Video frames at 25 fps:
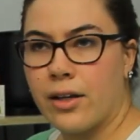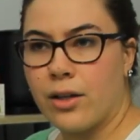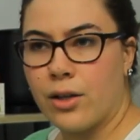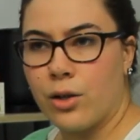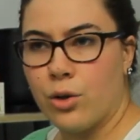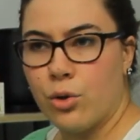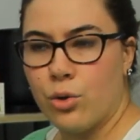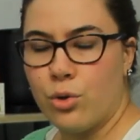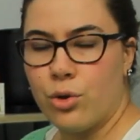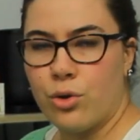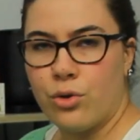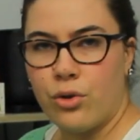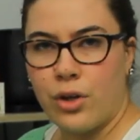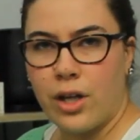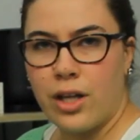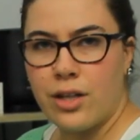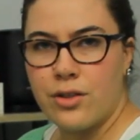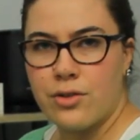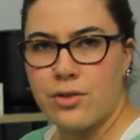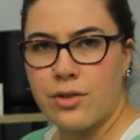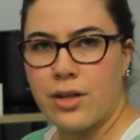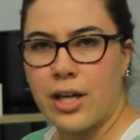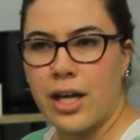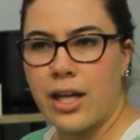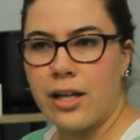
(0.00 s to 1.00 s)
You don't
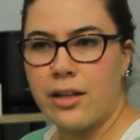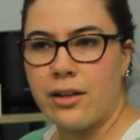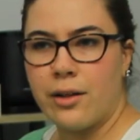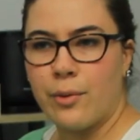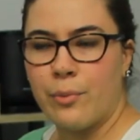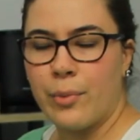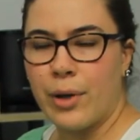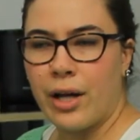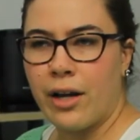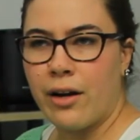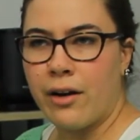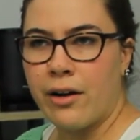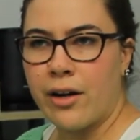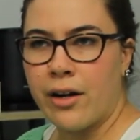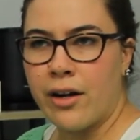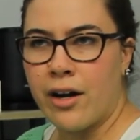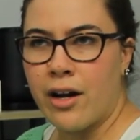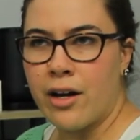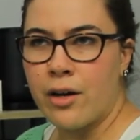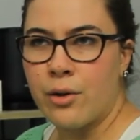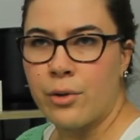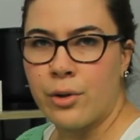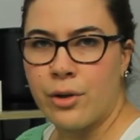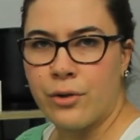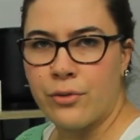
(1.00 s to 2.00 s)
need to get the butter
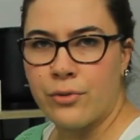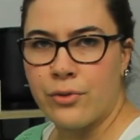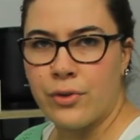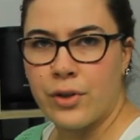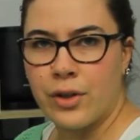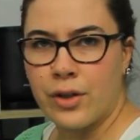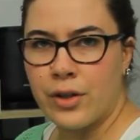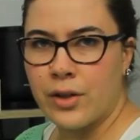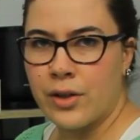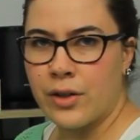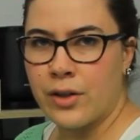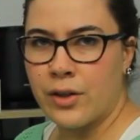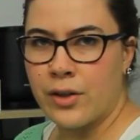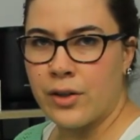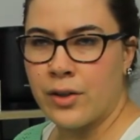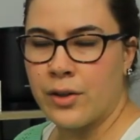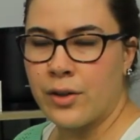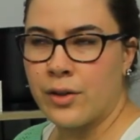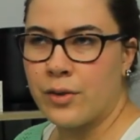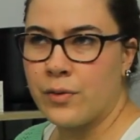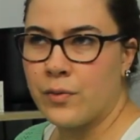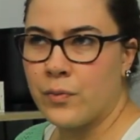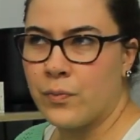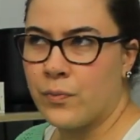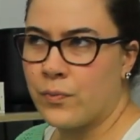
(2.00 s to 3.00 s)
out of
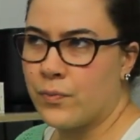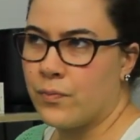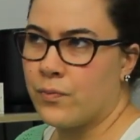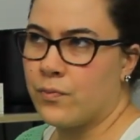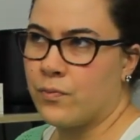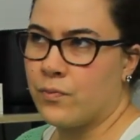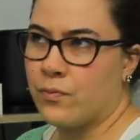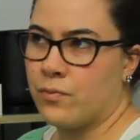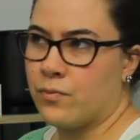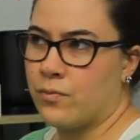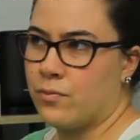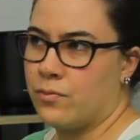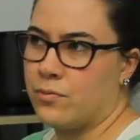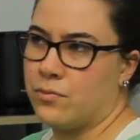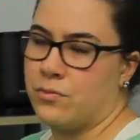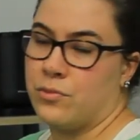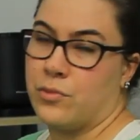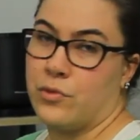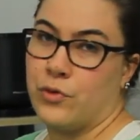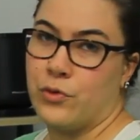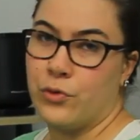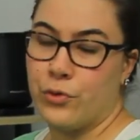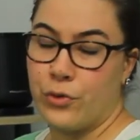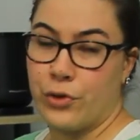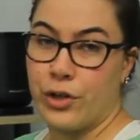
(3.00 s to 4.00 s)
the
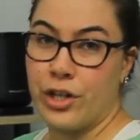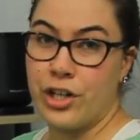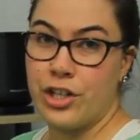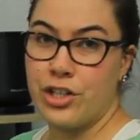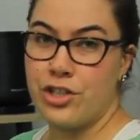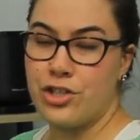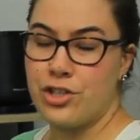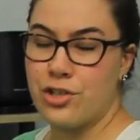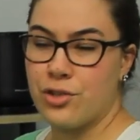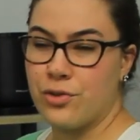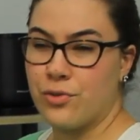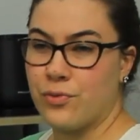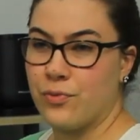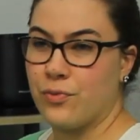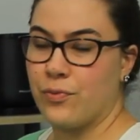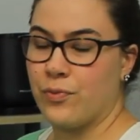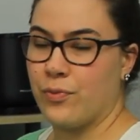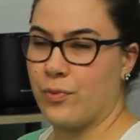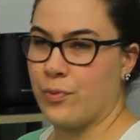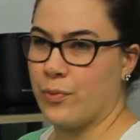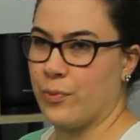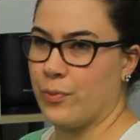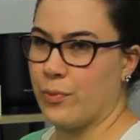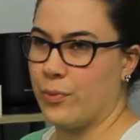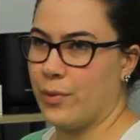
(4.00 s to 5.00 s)
fridge
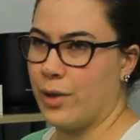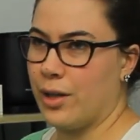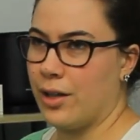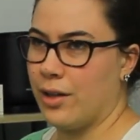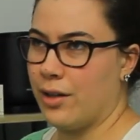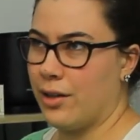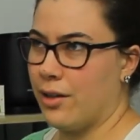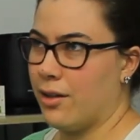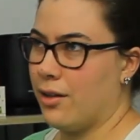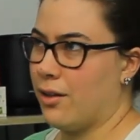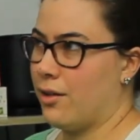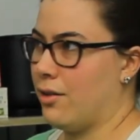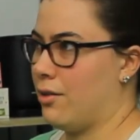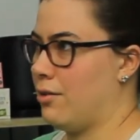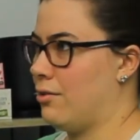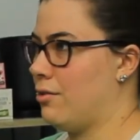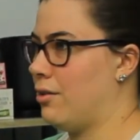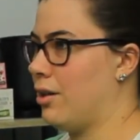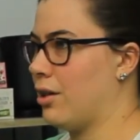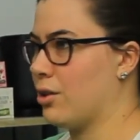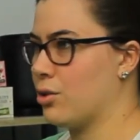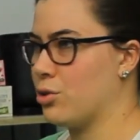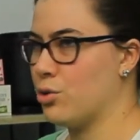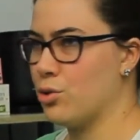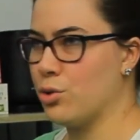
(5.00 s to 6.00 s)

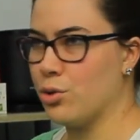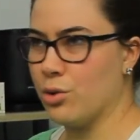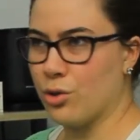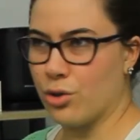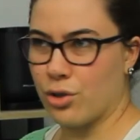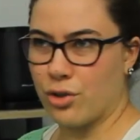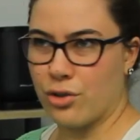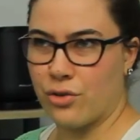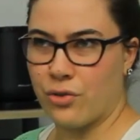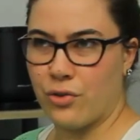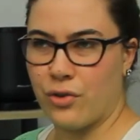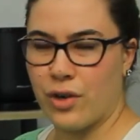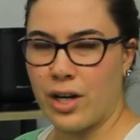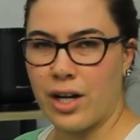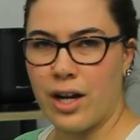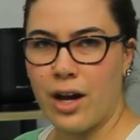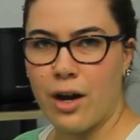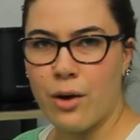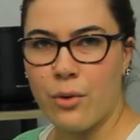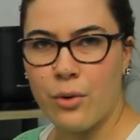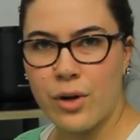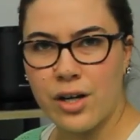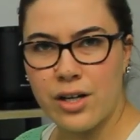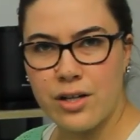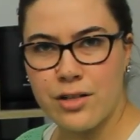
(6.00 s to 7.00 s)
like 2 or 3
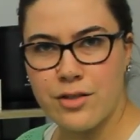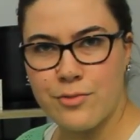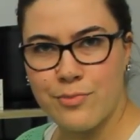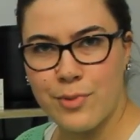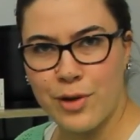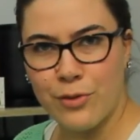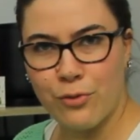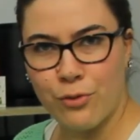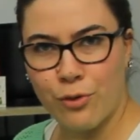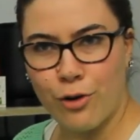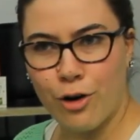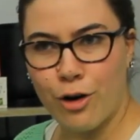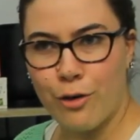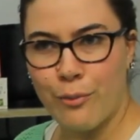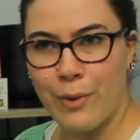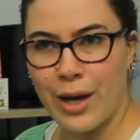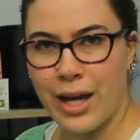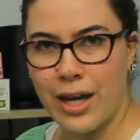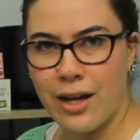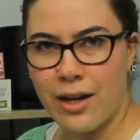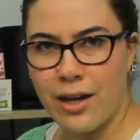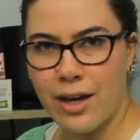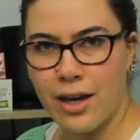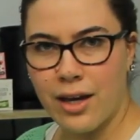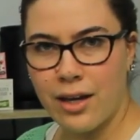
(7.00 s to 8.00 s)
hours before
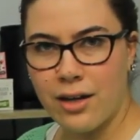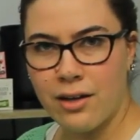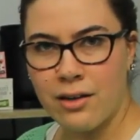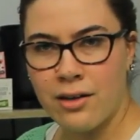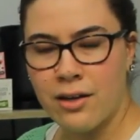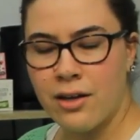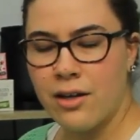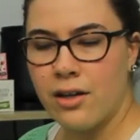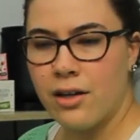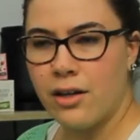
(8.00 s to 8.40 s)
baking.